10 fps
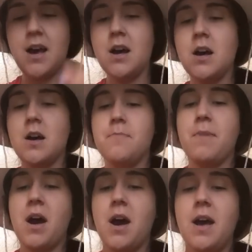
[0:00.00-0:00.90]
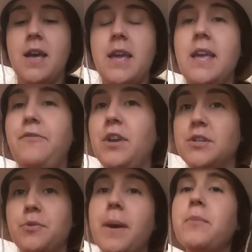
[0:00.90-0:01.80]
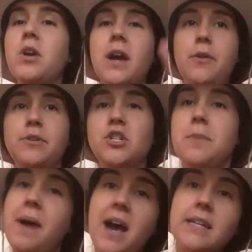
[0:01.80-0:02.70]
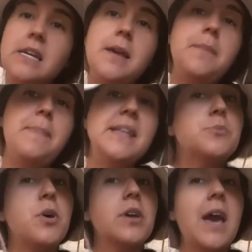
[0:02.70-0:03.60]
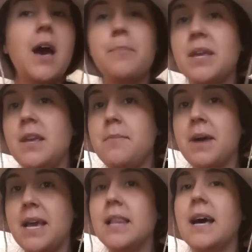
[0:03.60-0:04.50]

Um, I, if you guys remember, I originally packed a baseball cap in my